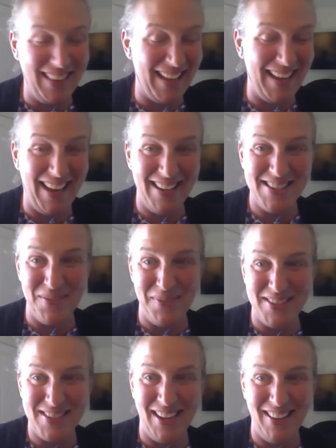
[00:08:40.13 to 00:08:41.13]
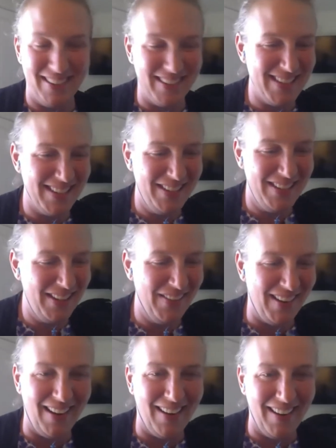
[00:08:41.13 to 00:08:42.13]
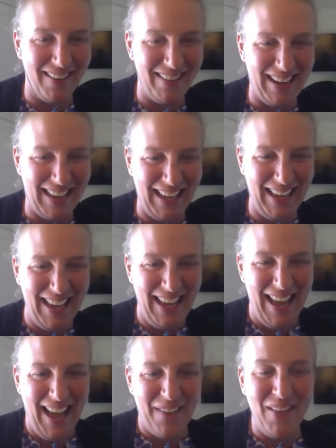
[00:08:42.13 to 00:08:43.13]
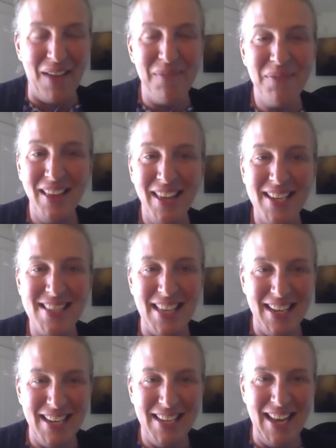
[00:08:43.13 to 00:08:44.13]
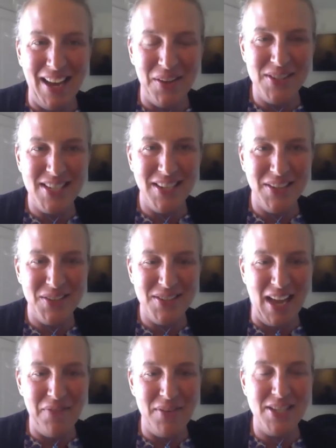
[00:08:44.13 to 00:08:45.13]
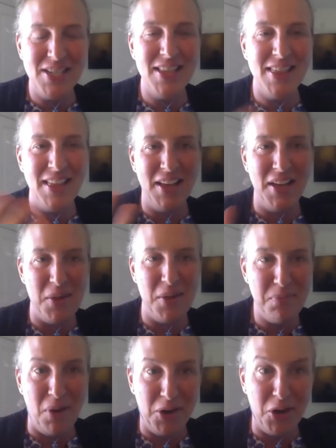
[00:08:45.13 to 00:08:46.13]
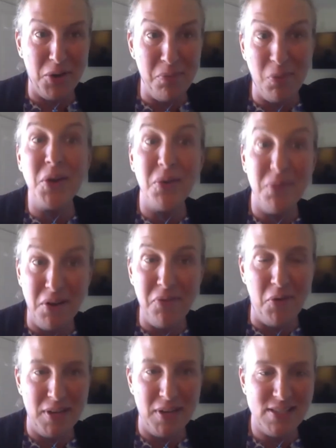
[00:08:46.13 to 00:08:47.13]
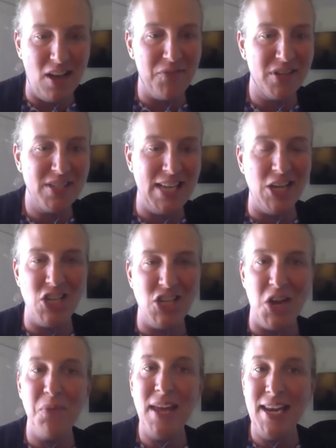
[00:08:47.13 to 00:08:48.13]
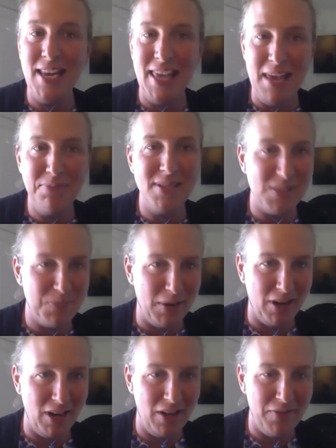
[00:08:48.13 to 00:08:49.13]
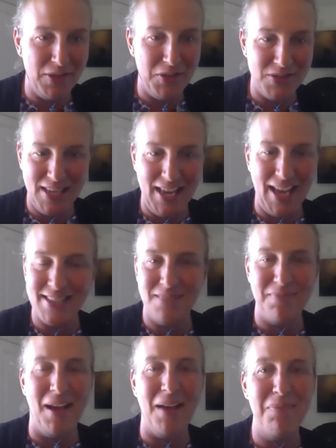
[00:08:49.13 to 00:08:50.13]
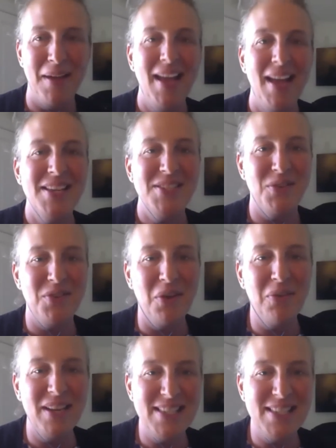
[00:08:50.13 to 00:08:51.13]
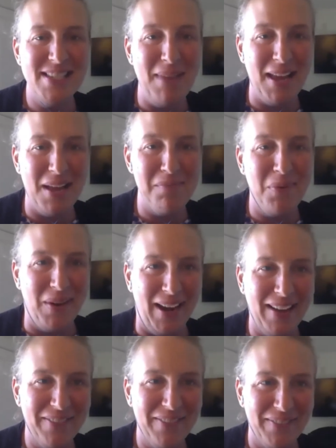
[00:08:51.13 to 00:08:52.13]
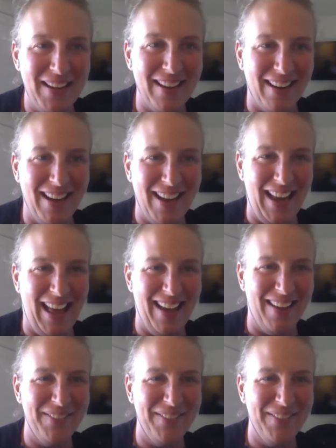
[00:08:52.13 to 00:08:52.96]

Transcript: That added so much color to who you are already. Well, I'm really excited now to dive into the broader, more career-focused conversation. We can keep the spirit of enthusiasm up, so no reason to make it boring from here on out.